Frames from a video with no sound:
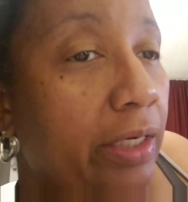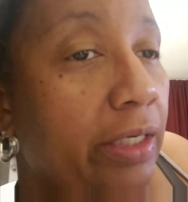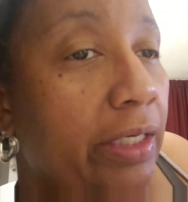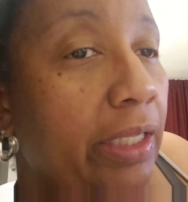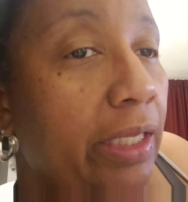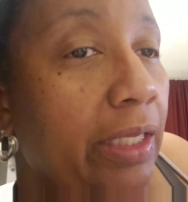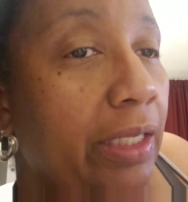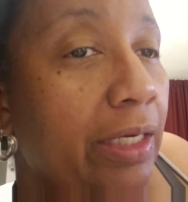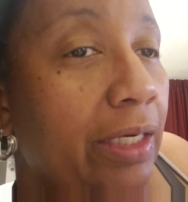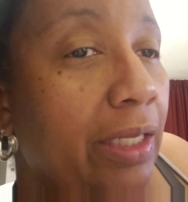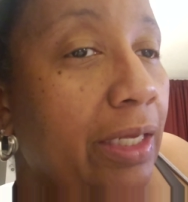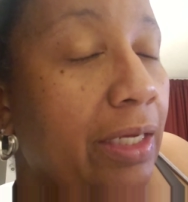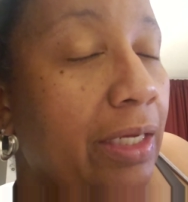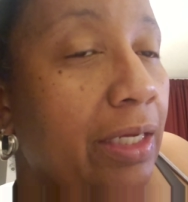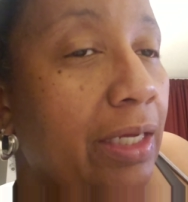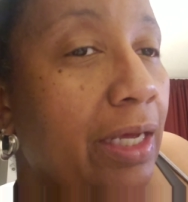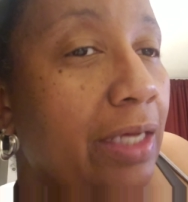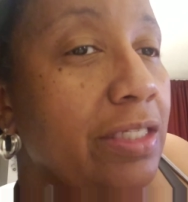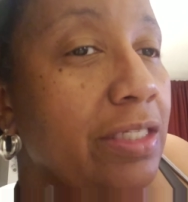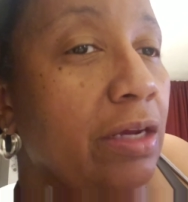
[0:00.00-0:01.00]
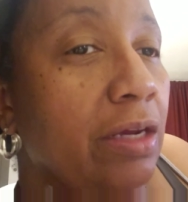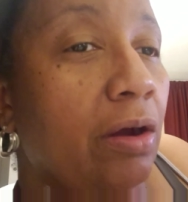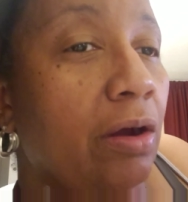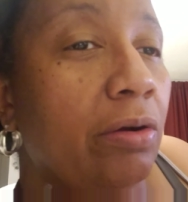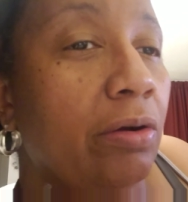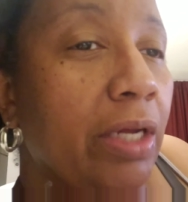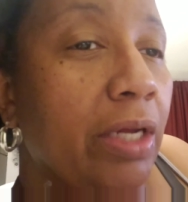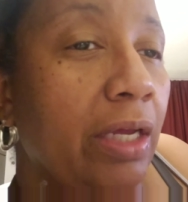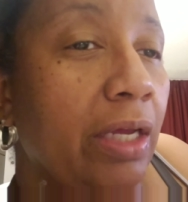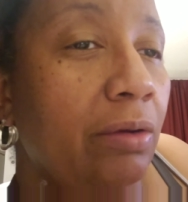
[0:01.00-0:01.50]
then i said
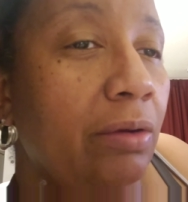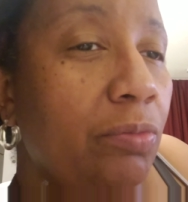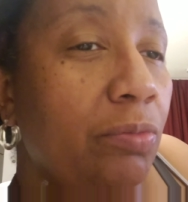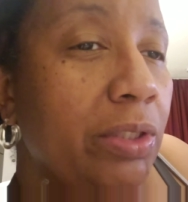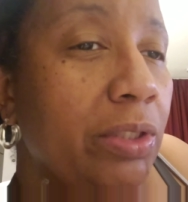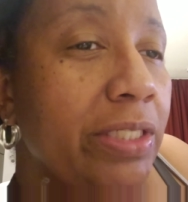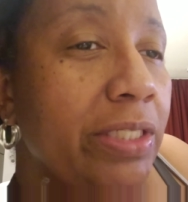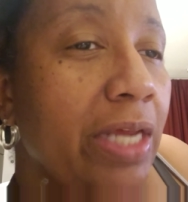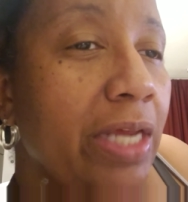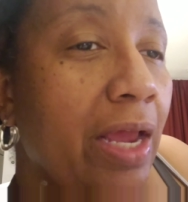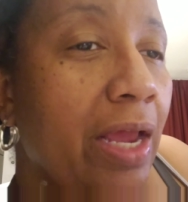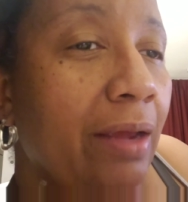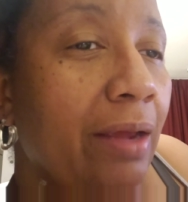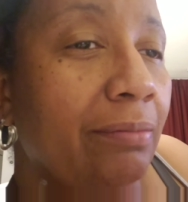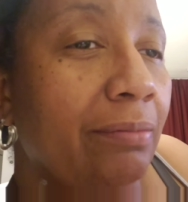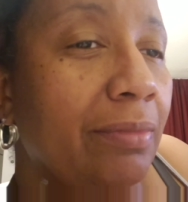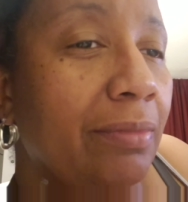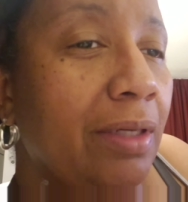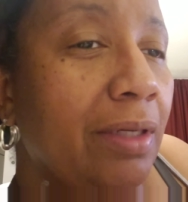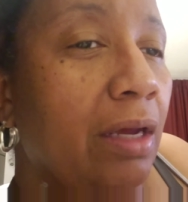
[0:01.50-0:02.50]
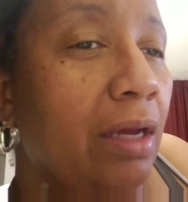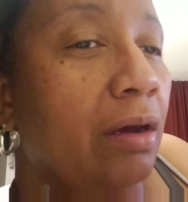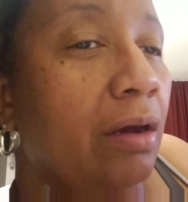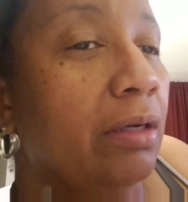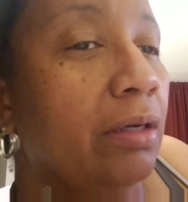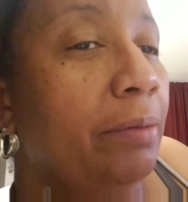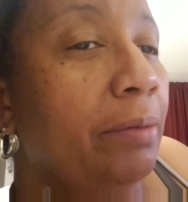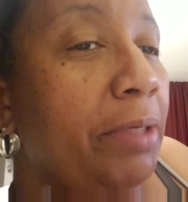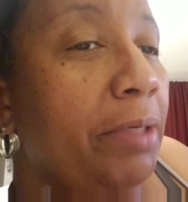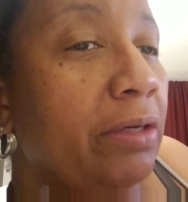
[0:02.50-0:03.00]
okay what time
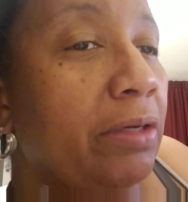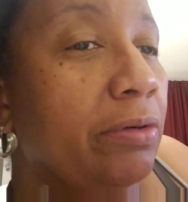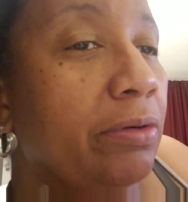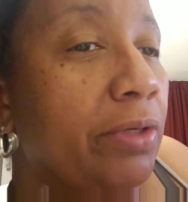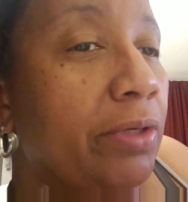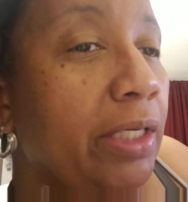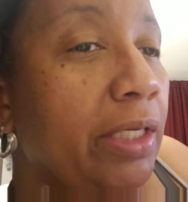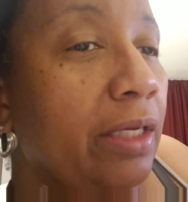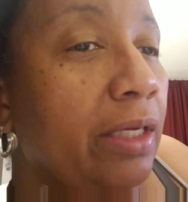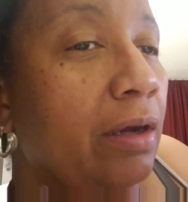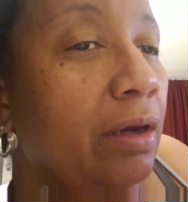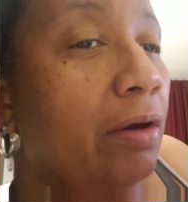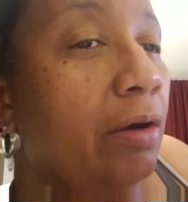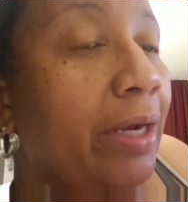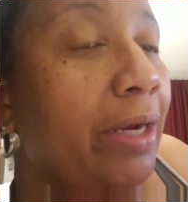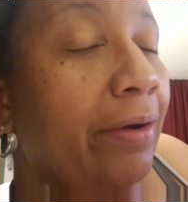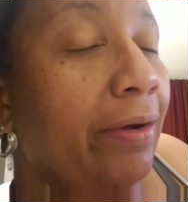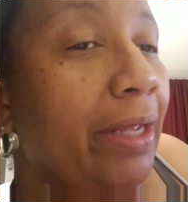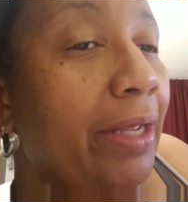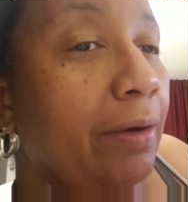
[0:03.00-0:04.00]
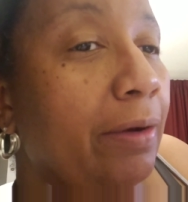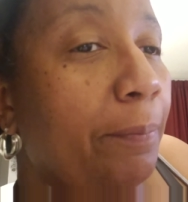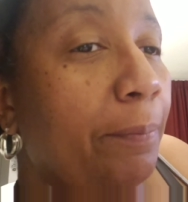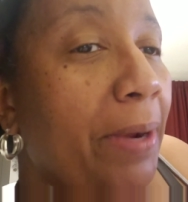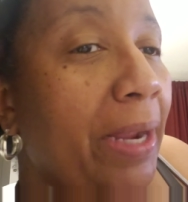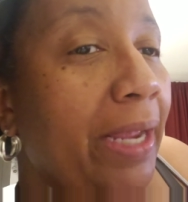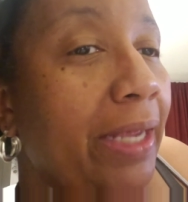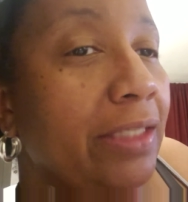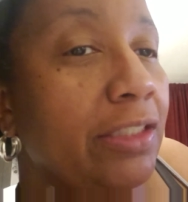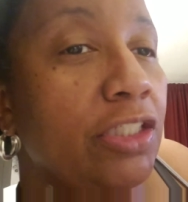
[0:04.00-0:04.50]
oh let me look on here oh they don't have no
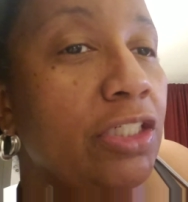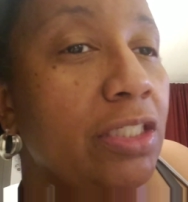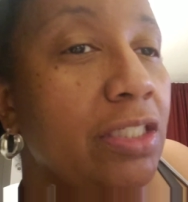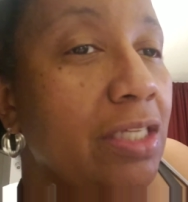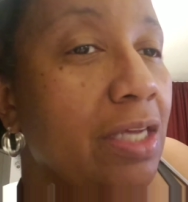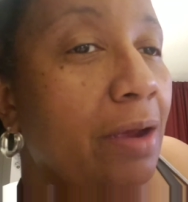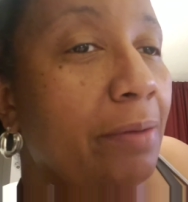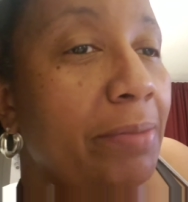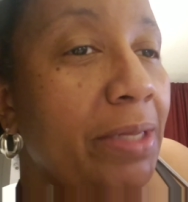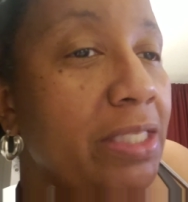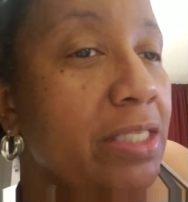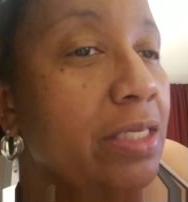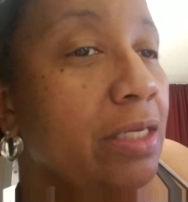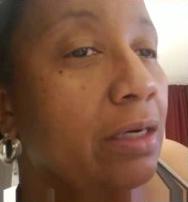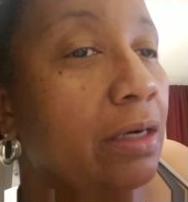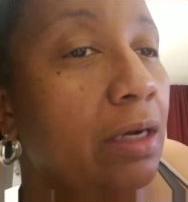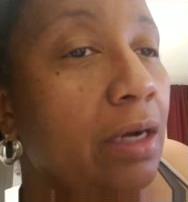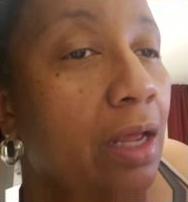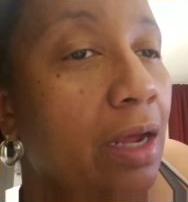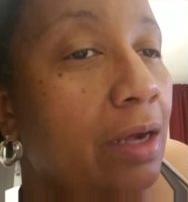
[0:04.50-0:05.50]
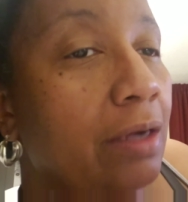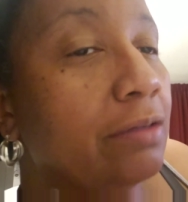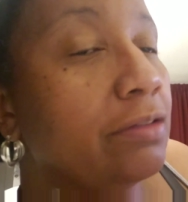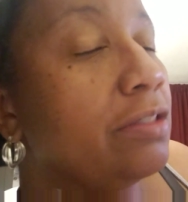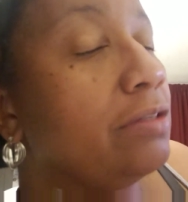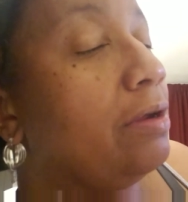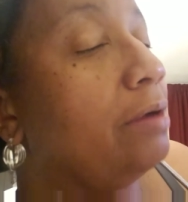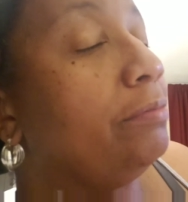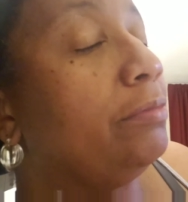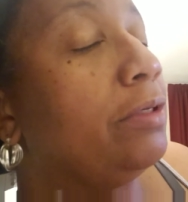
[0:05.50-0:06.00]
pads just come at 10 o'clock
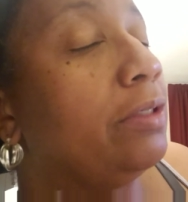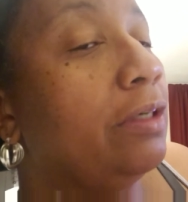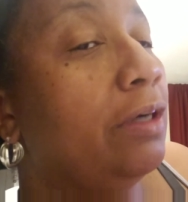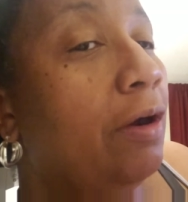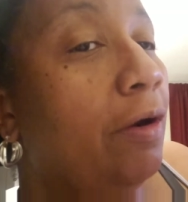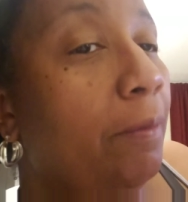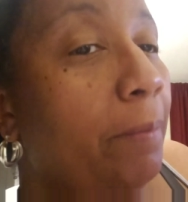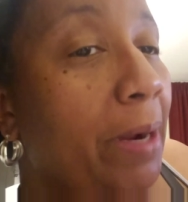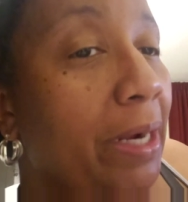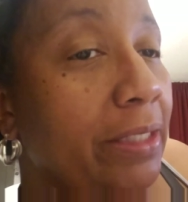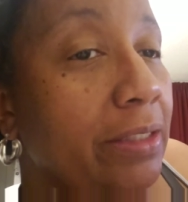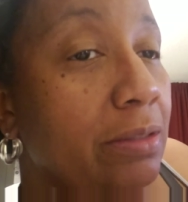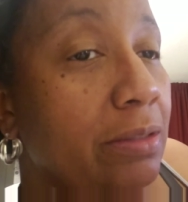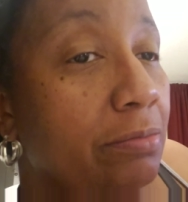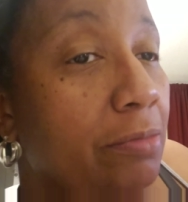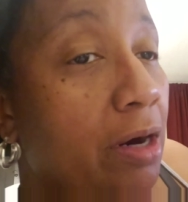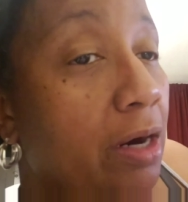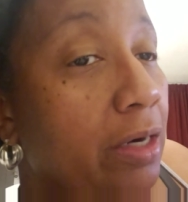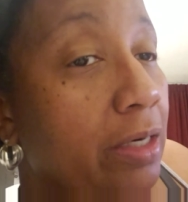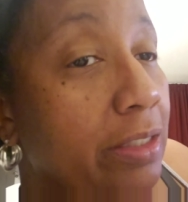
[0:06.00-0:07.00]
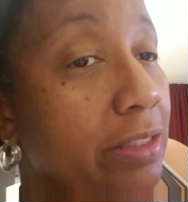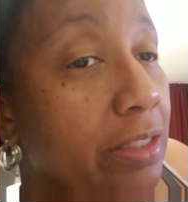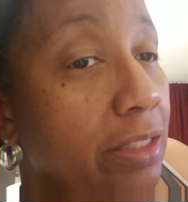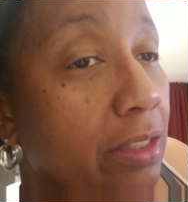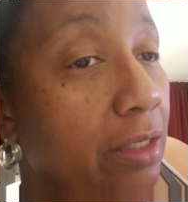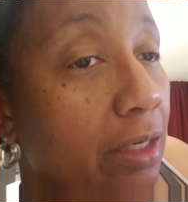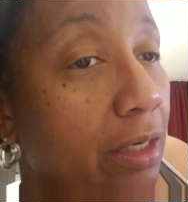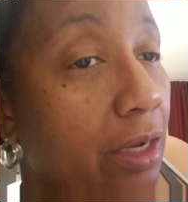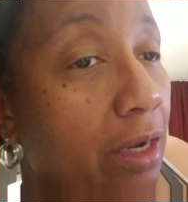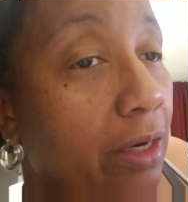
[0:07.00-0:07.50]
so i'm gonna go back tomorrow at
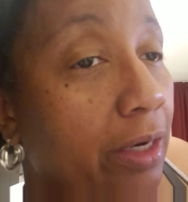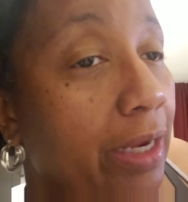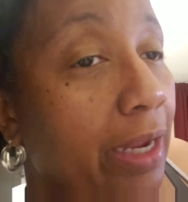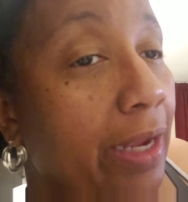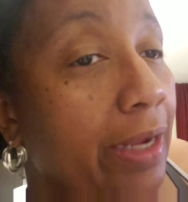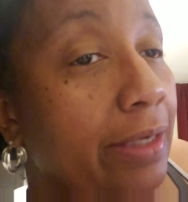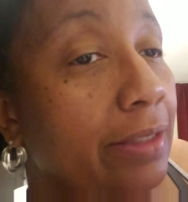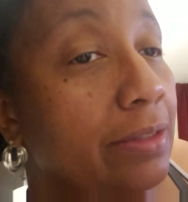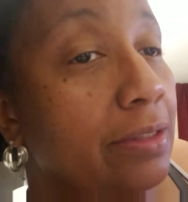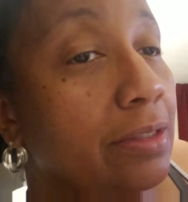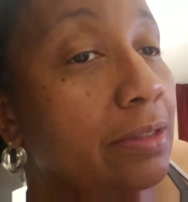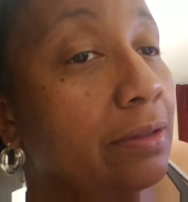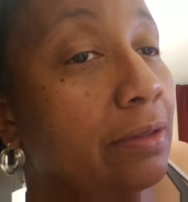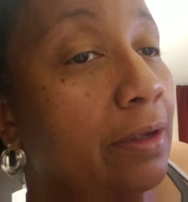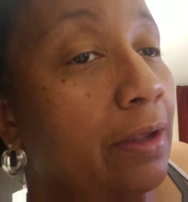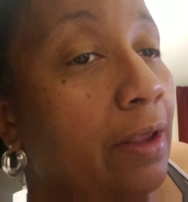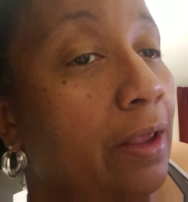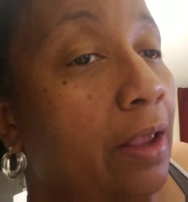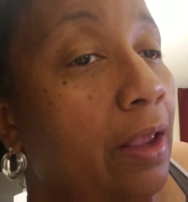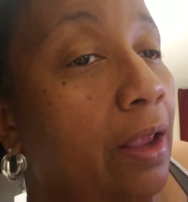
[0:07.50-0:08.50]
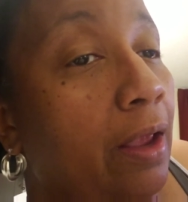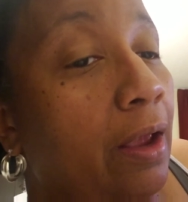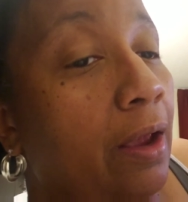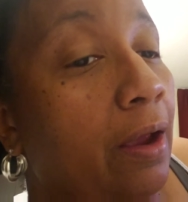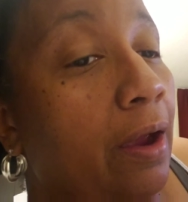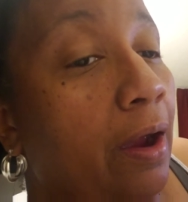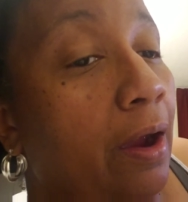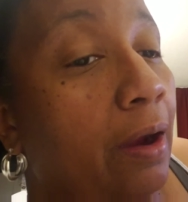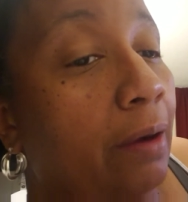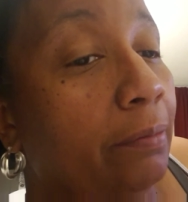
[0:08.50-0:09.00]
10 o'clock guys
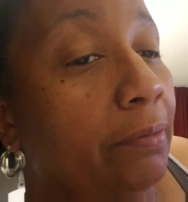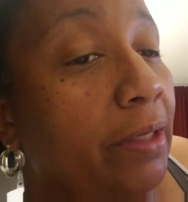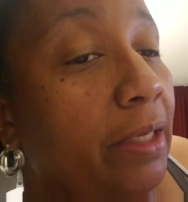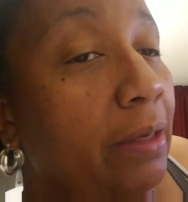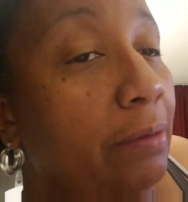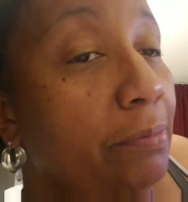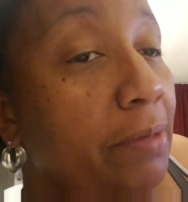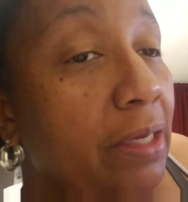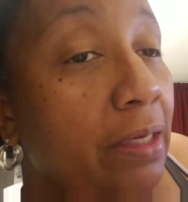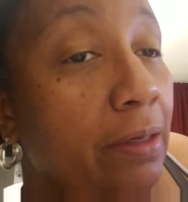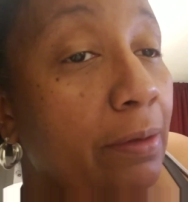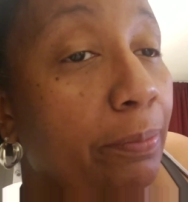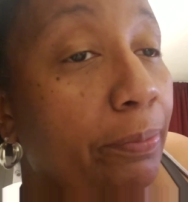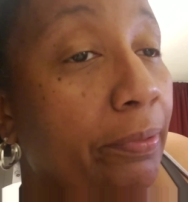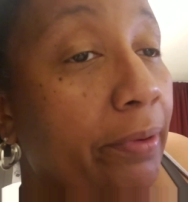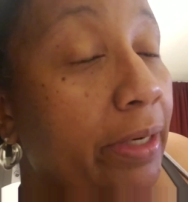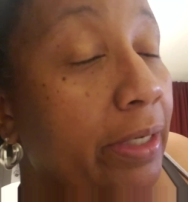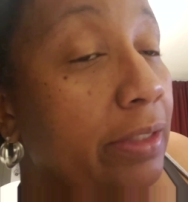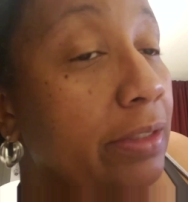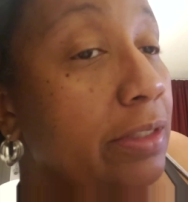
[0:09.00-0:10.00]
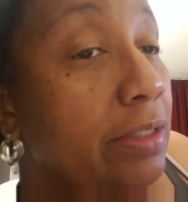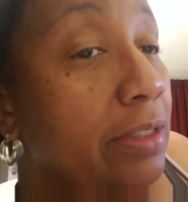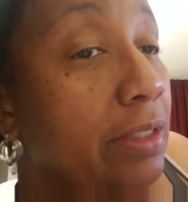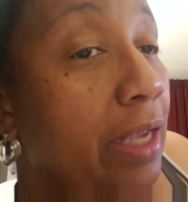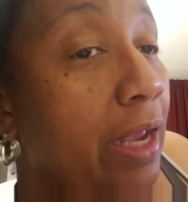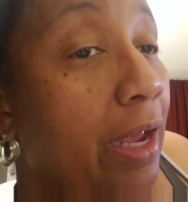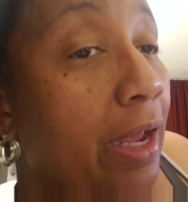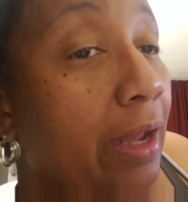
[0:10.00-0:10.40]
um, keep me in your prayers.